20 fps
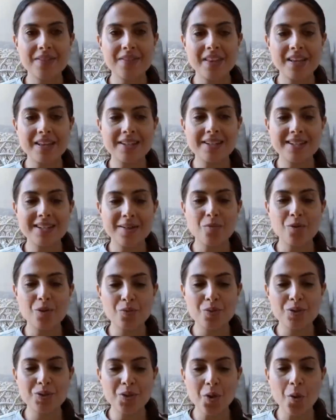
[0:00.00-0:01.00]
that
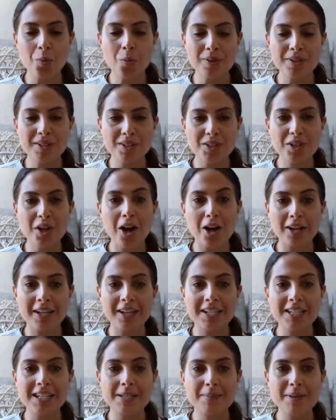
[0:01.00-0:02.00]
someone was open to
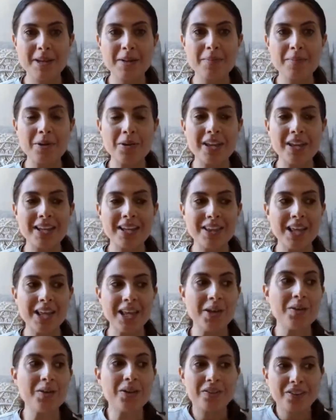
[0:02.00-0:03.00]
talking to me about like the
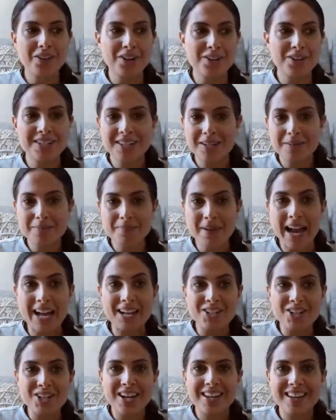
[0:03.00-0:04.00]
universe and the
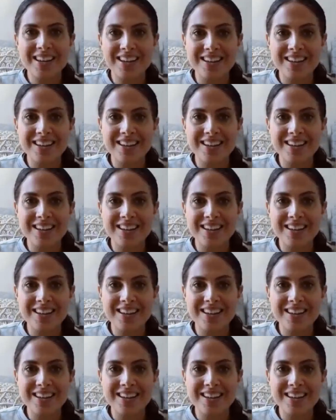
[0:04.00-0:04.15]
magic.